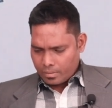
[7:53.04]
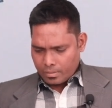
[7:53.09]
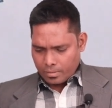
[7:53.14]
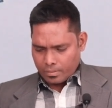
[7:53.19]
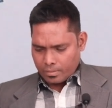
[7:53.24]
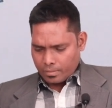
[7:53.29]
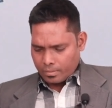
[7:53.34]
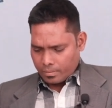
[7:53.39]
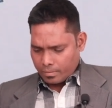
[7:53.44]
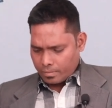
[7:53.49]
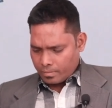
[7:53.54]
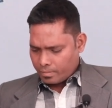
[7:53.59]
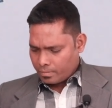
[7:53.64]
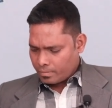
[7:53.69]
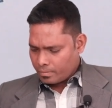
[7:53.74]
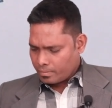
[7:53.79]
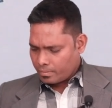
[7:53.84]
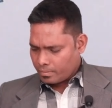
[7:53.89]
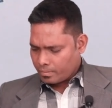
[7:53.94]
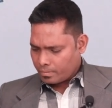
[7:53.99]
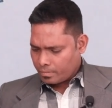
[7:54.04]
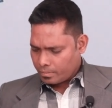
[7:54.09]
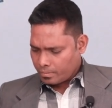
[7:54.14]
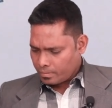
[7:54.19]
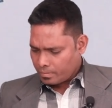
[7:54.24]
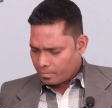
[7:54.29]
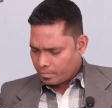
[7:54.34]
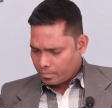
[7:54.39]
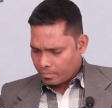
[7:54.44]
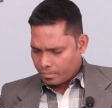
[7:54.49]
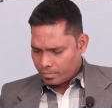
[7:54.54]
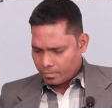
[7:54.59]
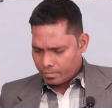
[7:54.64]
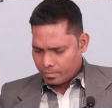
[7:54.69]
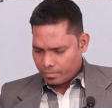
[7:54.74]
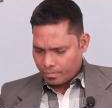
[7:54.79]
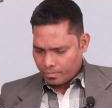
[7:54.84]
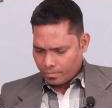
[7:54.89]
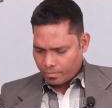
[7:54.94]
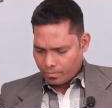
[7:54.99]

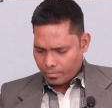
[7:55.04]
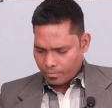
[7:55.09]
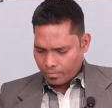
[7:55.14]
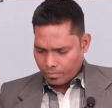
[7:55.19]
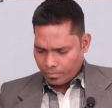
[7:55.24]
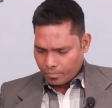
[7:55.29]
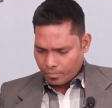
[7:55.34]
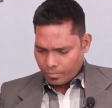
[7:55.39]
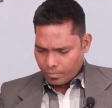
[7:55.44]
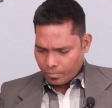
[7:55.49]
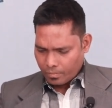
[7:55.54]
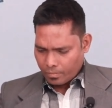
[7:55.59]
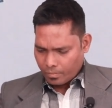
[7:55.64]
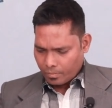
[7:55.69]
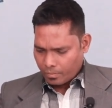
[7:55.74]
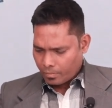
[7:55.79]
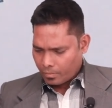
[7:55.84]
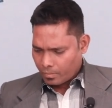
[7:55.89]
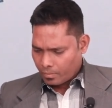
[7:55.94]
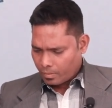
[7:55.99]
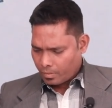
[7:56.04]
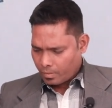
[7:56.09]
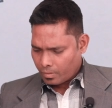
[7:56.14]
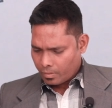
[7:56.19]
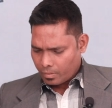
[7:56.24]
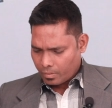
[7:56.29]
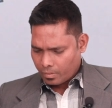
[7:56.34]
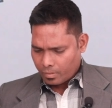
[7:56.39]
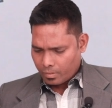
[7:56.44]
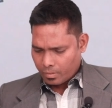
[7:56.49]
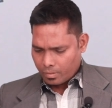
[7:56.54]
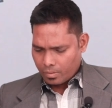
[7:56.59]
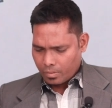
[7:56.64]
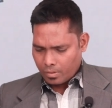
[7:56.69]
(no one is talking)